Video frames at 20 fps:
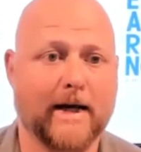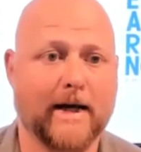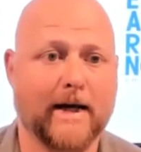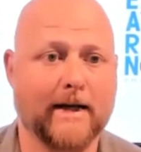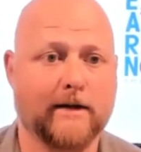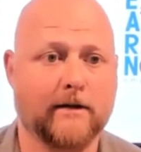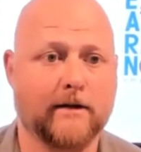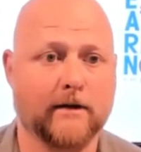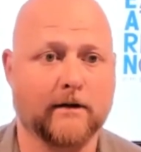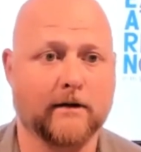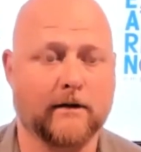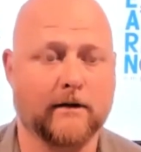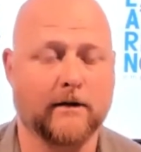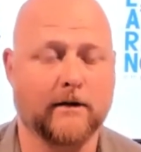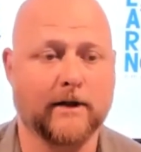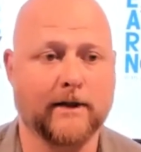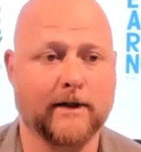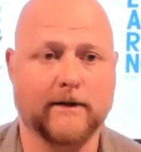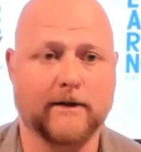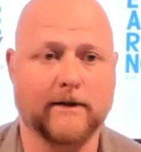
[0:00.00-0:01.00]
It's just,
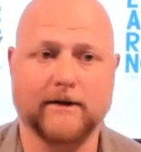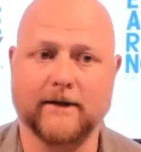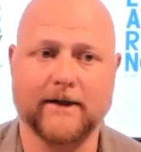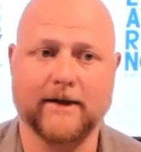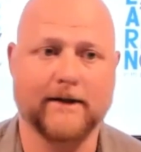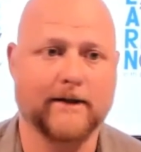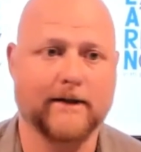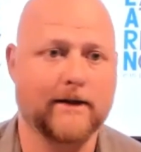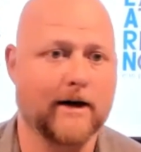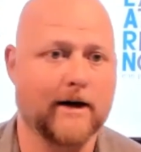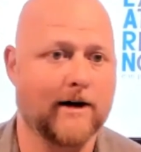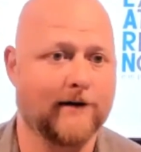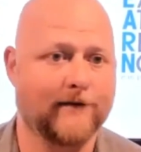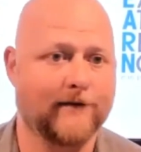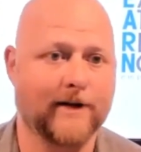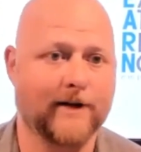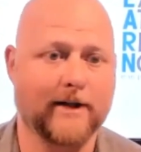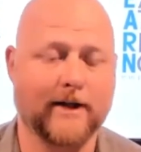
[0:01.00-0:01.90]
it's tough.